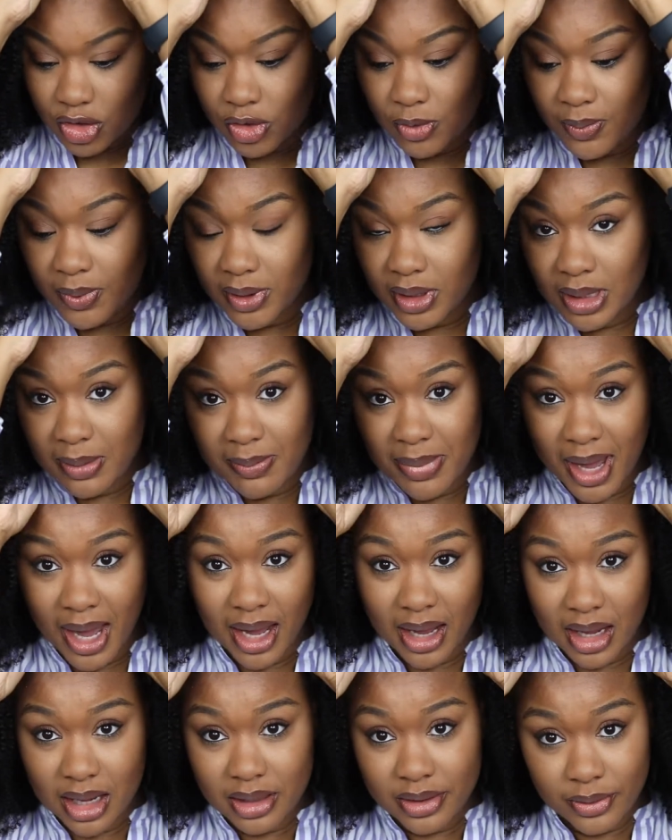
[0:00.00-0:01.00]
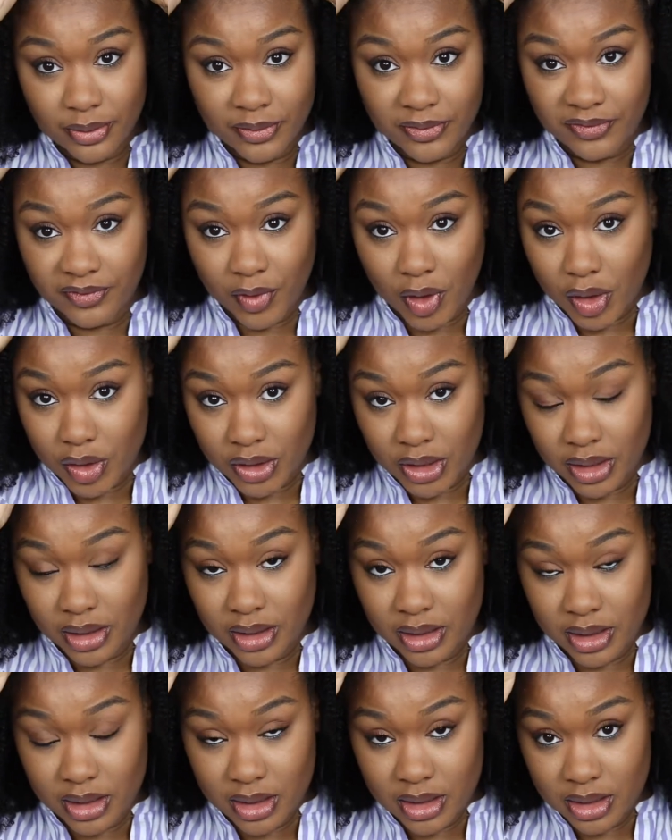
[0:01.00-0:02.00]
you put it back a little
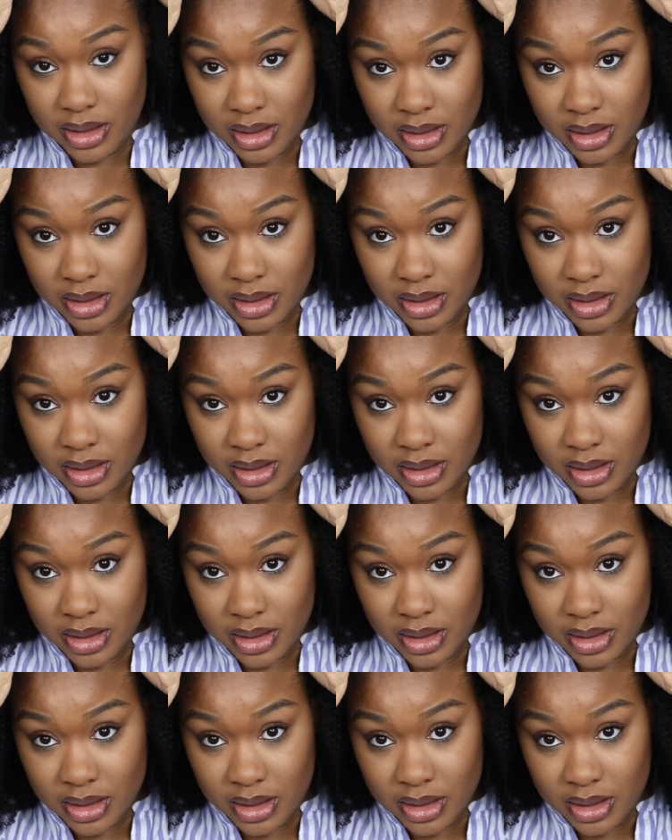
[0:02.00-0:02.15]
further.